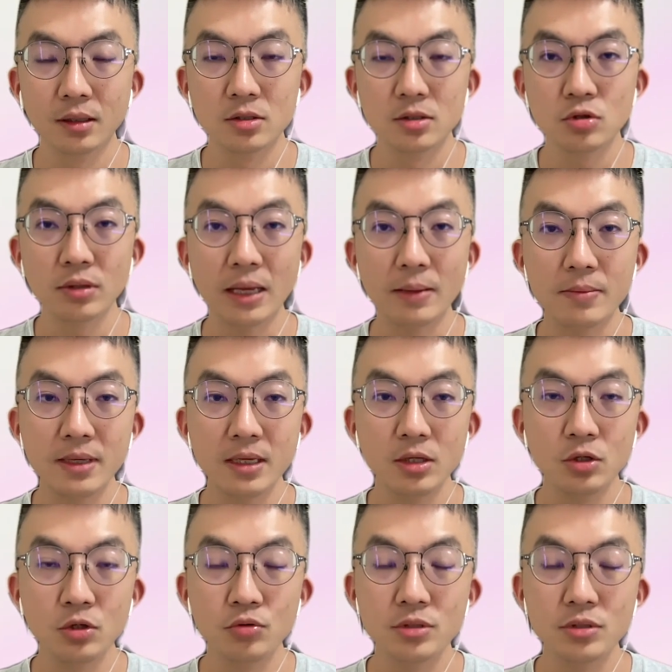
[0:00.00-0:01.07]
So let
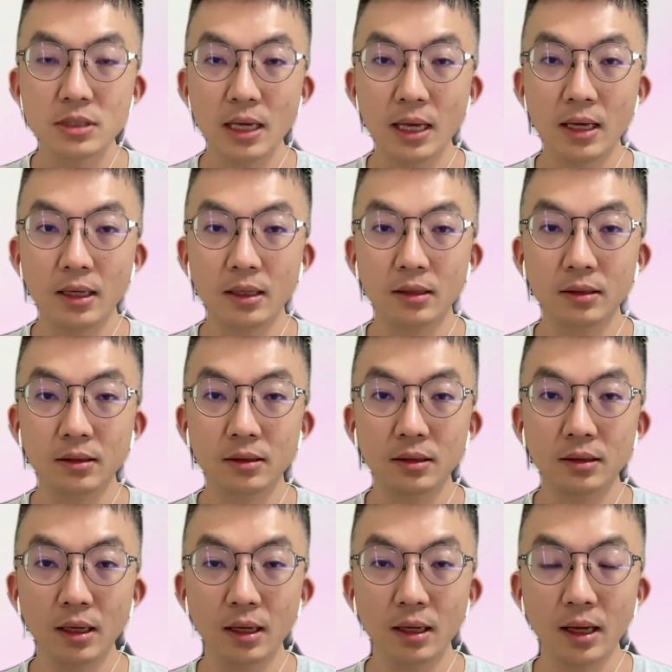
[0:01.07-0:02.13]
me use
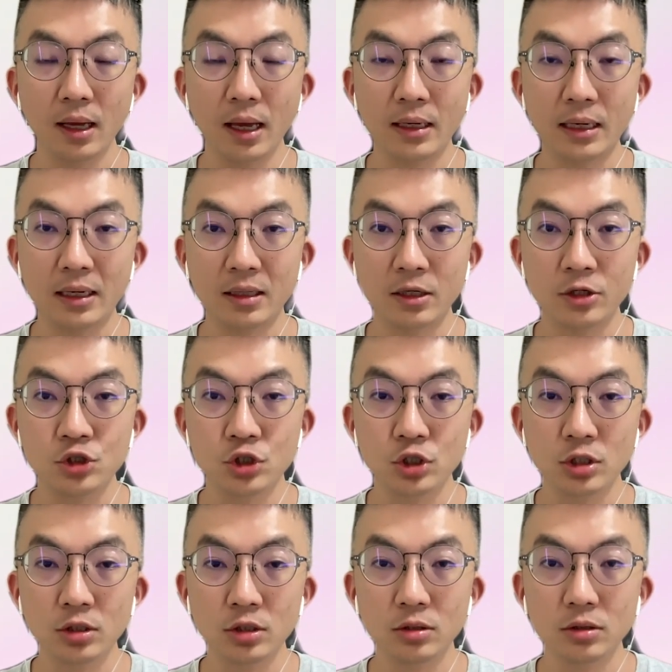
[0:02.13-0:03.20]
an
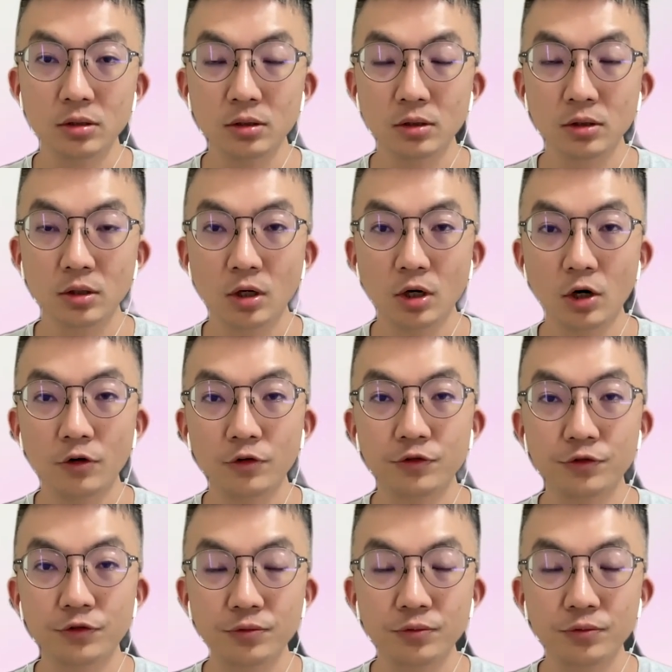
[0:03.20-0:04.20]
analogy of